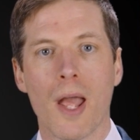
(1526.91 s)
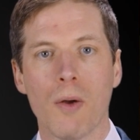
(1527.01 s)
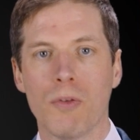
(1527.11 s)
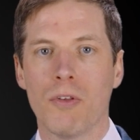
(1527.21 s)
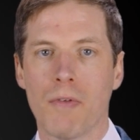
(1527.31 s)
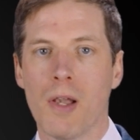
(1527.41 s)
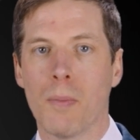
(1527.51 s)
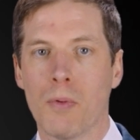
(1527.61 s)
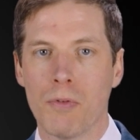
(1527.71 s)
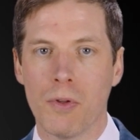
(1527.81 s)
else is
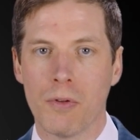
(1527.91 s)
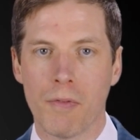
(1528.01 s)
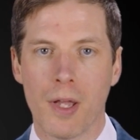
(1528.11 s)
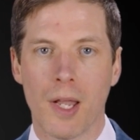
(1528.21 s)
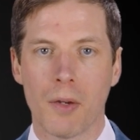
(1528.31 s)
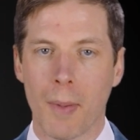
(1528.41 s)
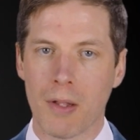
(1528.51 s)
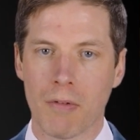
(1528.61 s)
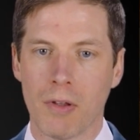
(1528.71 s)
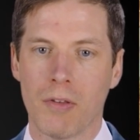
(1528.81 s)
available for you to find out about
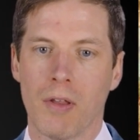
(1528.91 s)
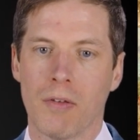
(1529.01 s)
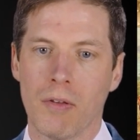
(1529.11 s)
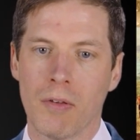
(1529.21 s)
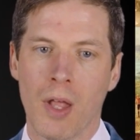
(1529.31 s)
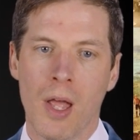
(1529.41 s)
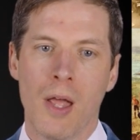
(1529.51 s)
your ancestors.